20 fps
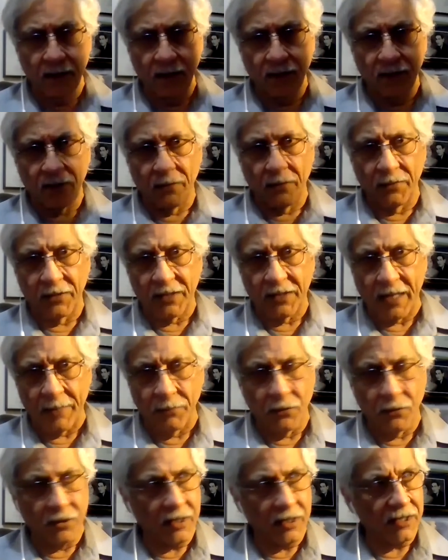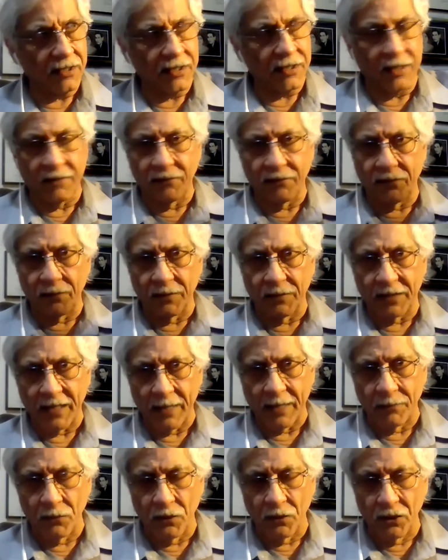from the time you tested, from the
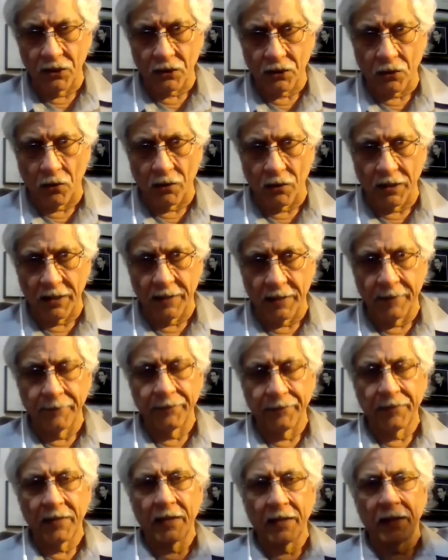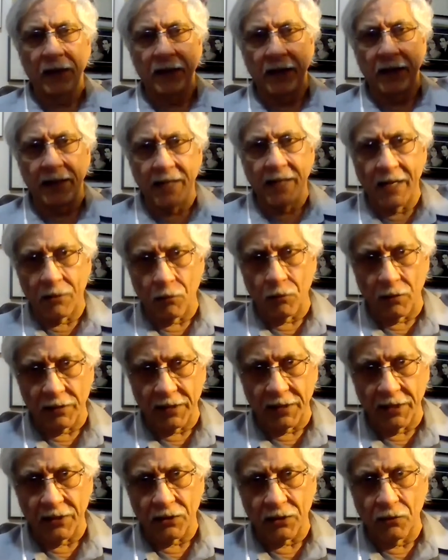time you installed it, the network
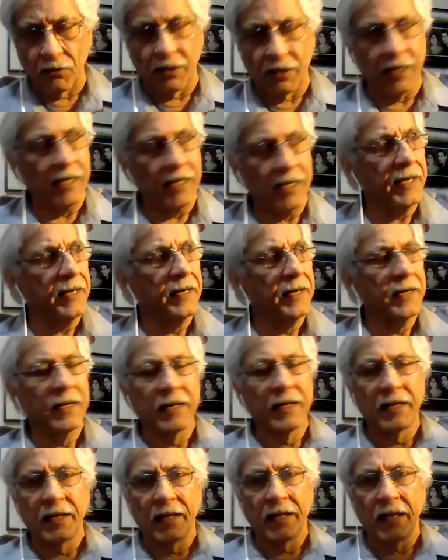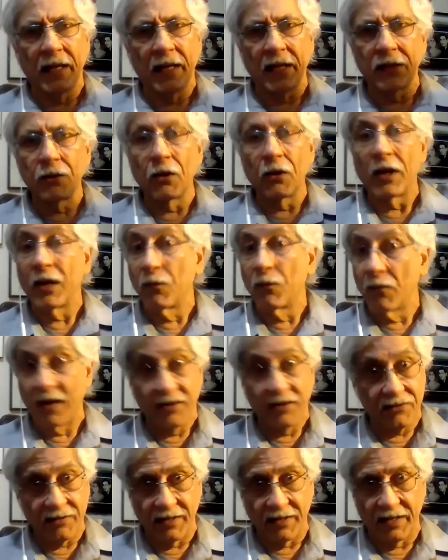that's located, your
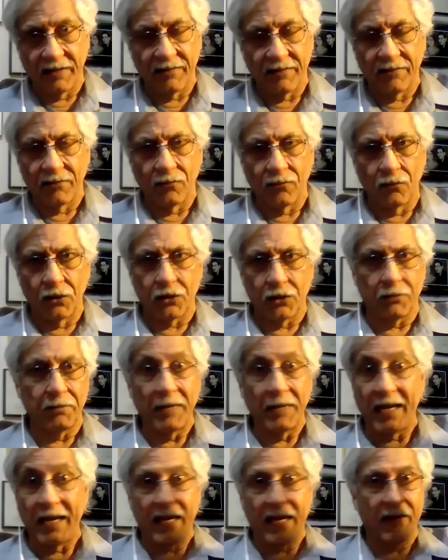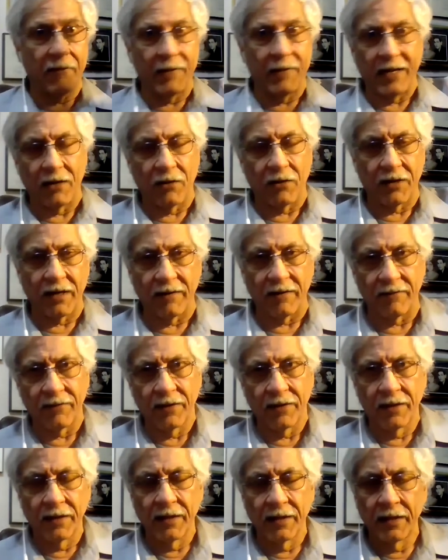inventory, which may have, may not have,
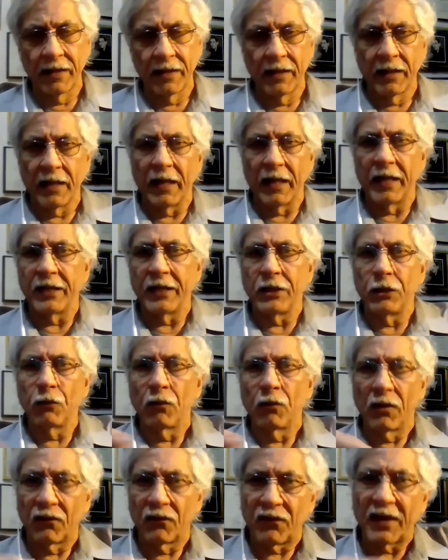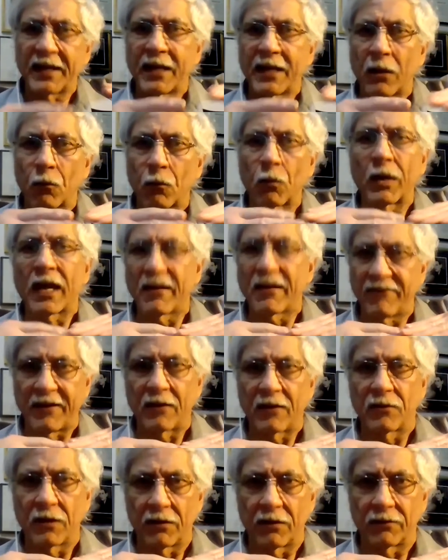and you will find out what I
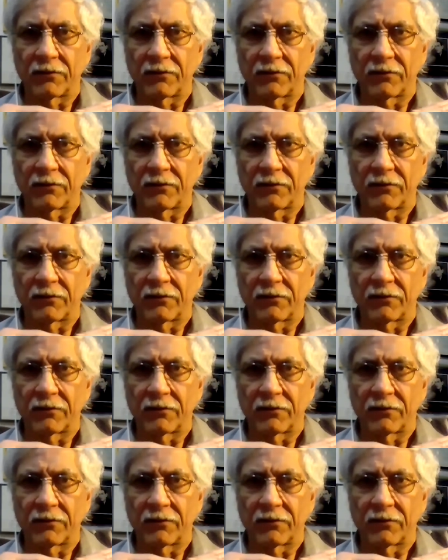found out,